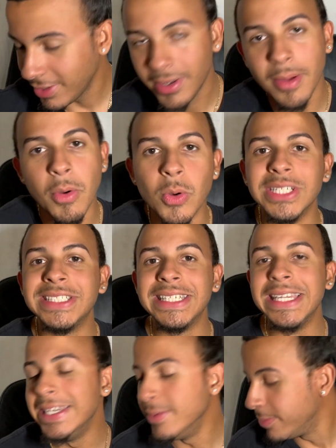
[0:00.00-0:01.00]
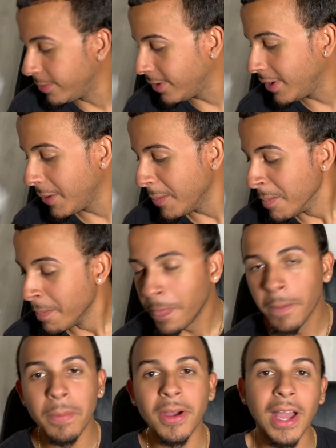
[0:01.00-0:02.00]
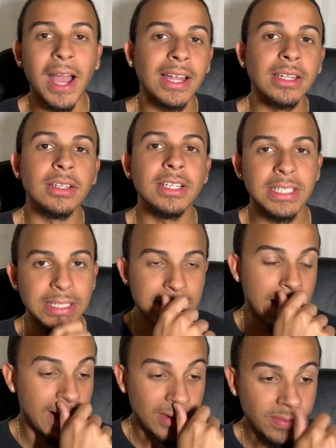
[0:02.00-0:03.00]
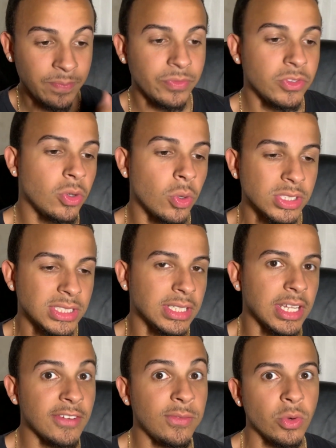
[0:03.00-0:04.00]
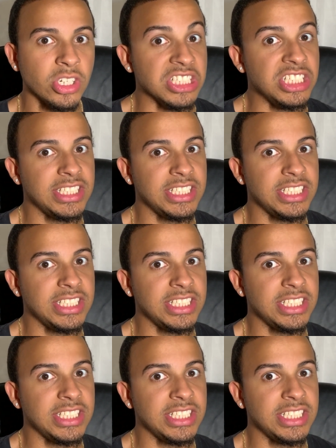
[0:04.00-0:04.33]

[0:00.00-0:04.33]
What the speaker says: I'm about to sleep. But I looked down towards the left where the